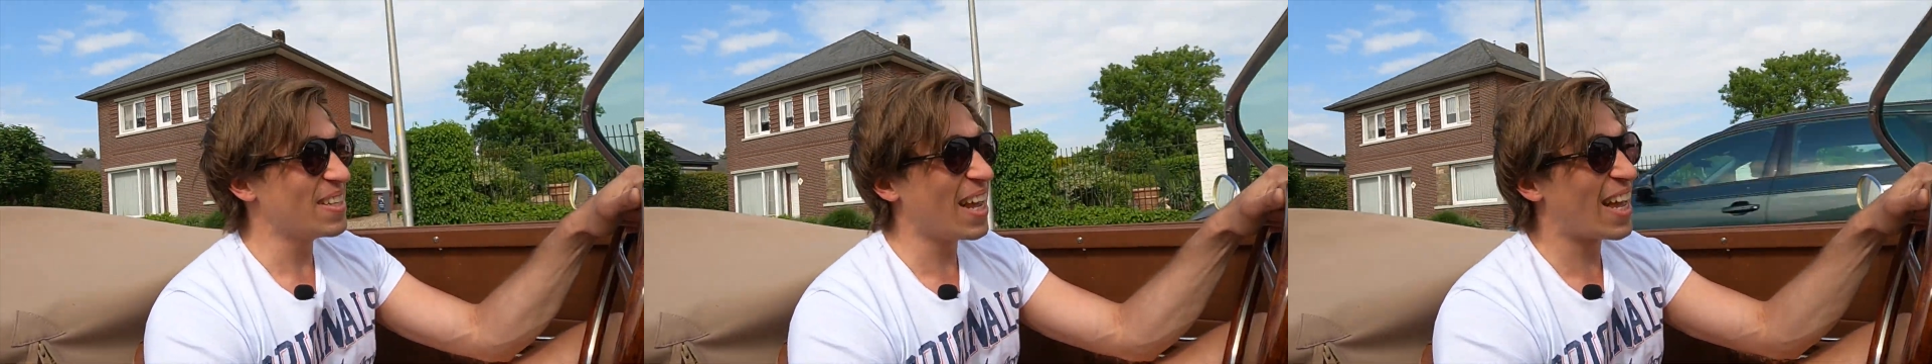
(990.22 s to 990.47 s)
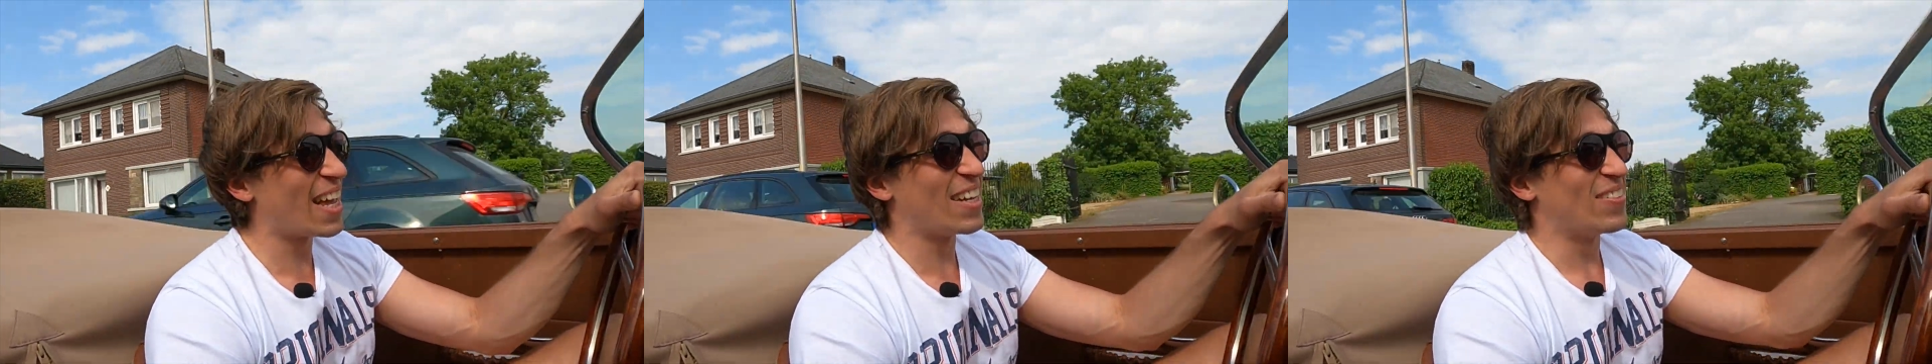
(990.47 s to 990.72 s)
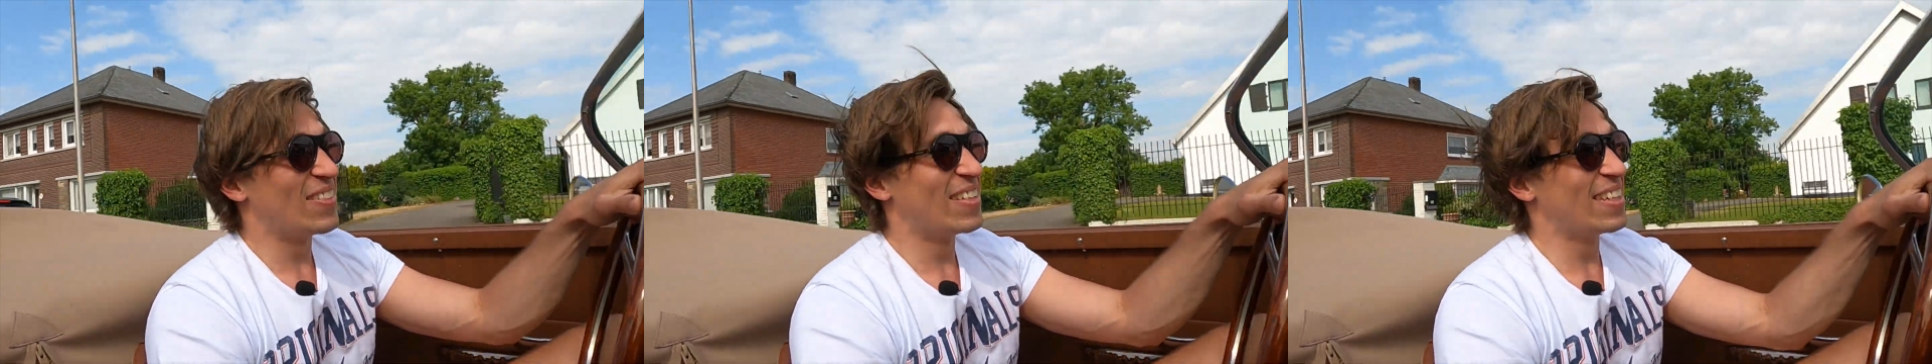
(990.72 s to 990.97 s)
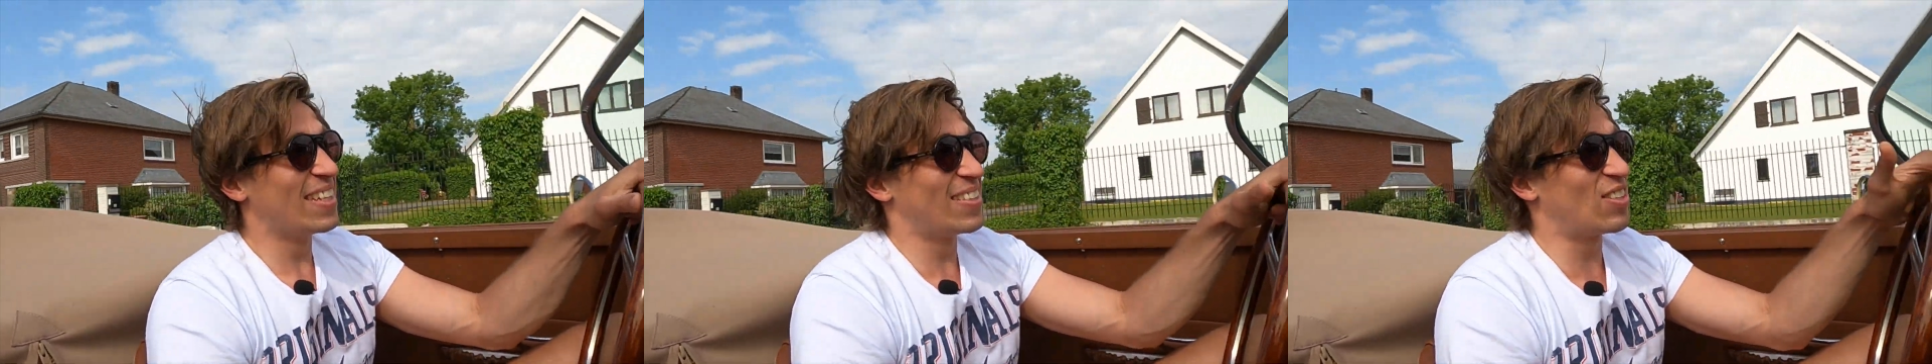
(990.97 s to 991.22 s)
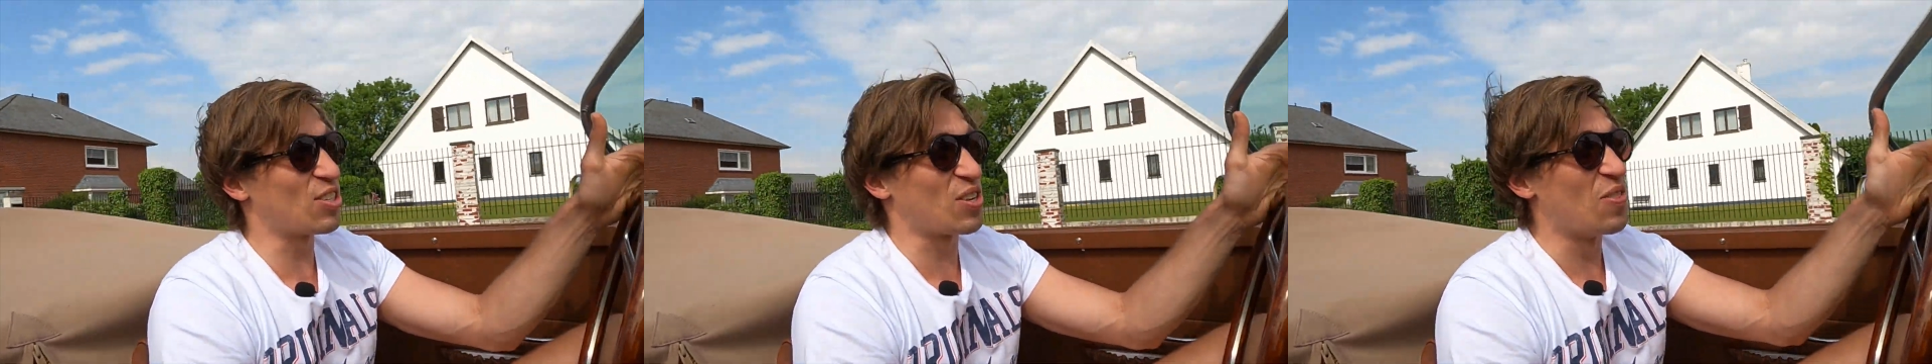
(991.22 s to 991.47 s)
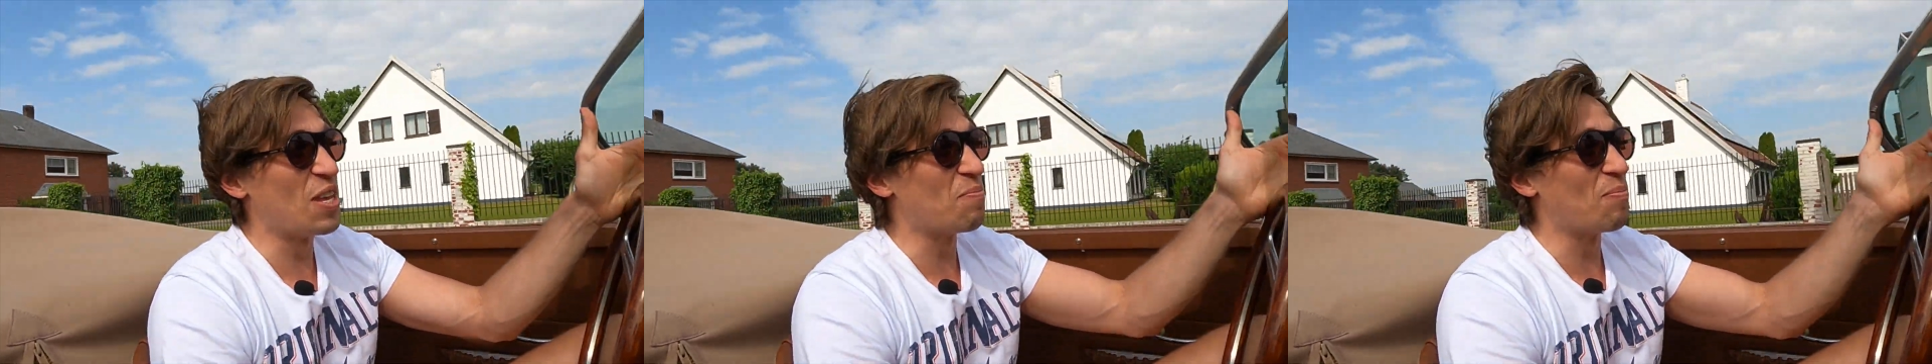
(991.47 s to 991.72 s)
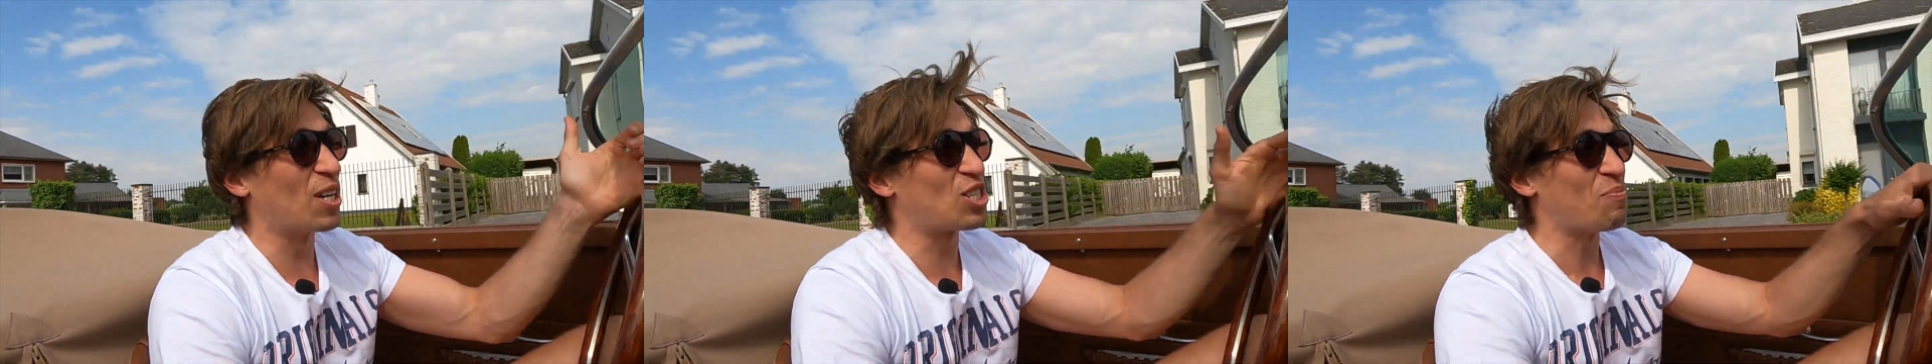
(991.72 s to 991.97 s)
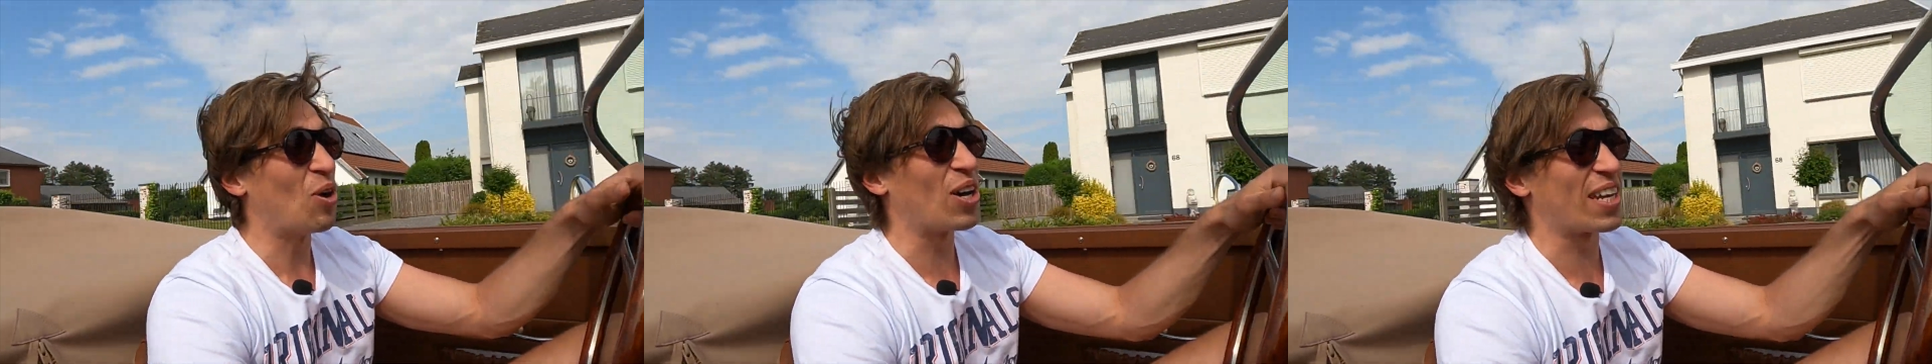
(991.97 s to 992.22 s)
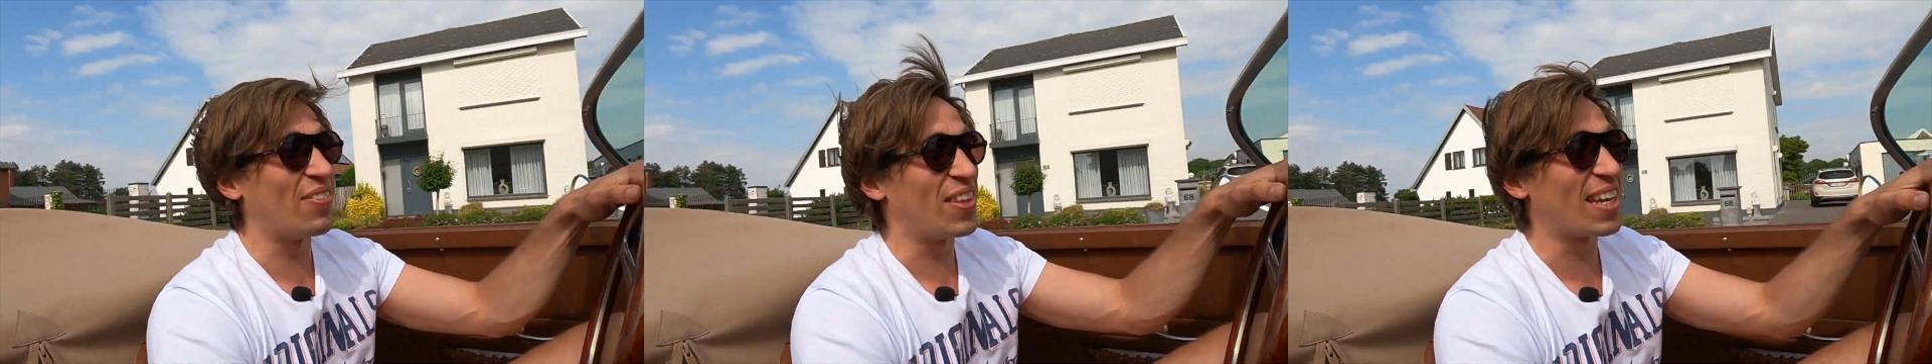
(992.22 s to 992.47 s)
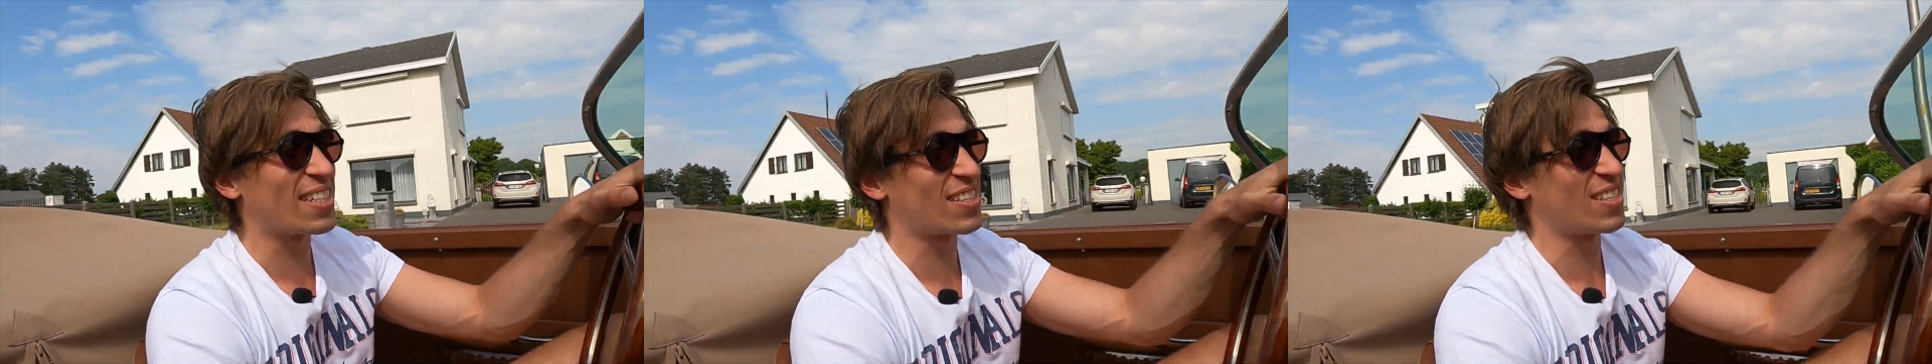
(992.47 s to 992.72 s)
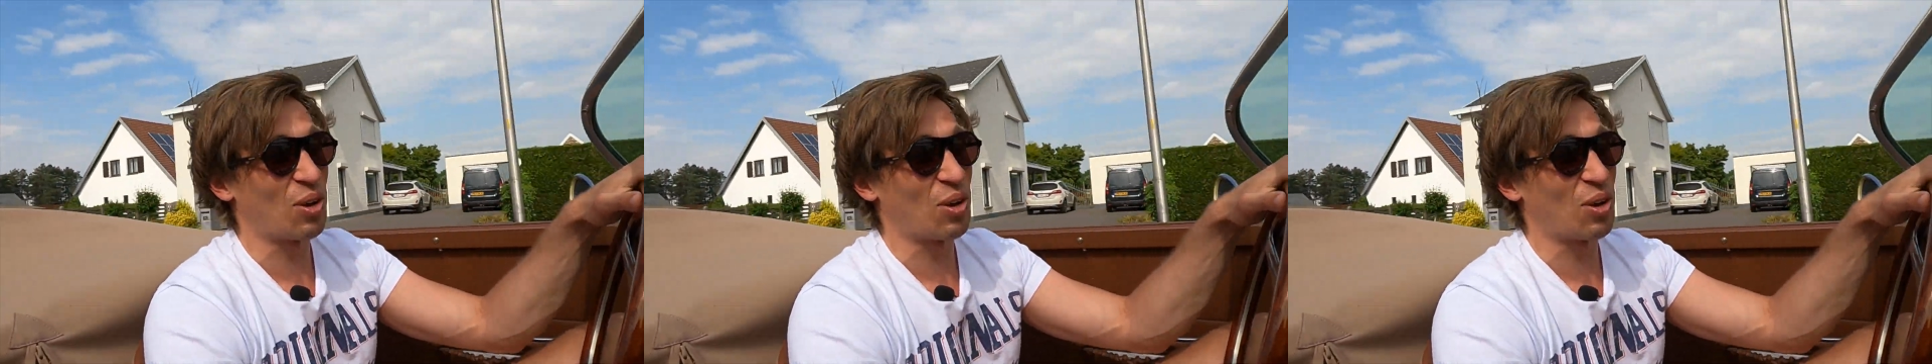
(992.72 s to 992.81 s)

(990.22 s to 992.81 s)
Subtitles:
yeah, it doesn't need much more than this.